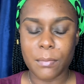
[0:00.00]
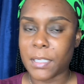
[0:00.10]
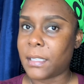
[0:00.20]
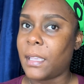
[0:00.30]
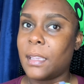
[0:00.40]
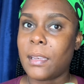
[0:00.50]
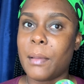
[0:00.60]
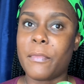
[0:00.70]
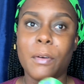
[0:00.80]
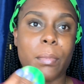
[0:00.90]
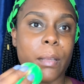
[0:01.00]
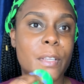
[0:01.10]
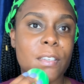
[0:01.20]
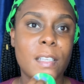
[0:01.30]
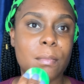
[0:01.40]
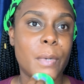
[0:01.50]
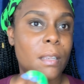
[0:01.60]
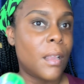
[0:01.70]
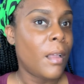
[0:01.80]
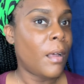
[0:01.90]
mistaking them for blemishes but
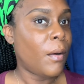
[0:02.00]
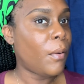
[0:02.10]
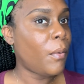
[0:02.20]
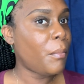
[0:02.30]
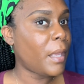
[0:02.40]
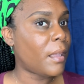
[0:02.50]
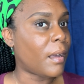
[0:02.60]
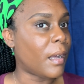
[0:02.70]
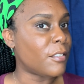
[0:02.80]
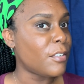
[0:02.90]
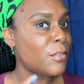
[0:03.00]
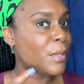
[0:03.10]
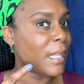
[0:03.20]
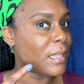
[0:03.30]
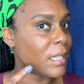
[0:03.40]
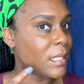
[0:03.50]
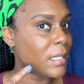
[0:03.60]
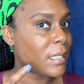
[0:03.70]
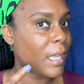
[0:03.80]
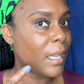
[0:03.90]
oh my god just look at this
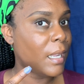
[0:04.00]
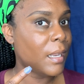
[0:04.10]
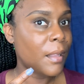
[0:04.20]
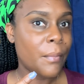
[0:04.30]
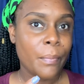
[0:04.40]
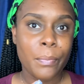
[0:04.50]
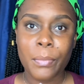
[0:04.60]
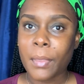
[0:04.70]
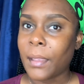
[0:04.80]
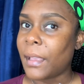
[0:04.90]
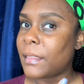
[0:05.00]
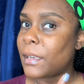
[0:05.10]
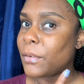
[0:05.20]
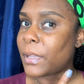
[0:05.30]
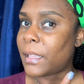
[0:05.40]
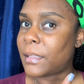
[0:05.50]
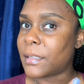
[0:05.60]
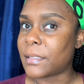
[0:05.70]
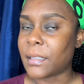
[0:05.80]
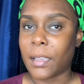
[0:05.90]
side and then look at
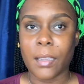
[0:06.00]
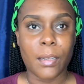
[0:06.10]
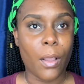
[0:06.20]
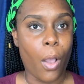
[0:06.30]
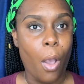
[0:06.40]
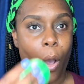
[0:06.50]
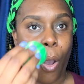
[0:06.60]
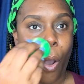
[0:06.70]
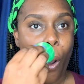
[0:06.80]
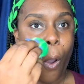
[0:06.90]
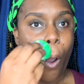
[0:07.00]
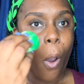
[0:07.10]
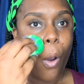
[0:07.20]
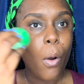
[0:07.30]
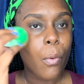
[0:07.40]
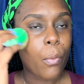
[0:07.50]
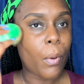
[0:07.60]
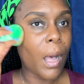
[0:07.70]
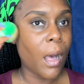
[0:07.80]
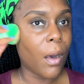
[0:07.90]
this side
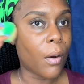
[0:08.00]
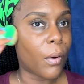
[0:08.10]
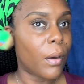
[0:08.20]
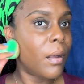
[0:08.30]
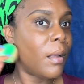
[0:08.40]
wow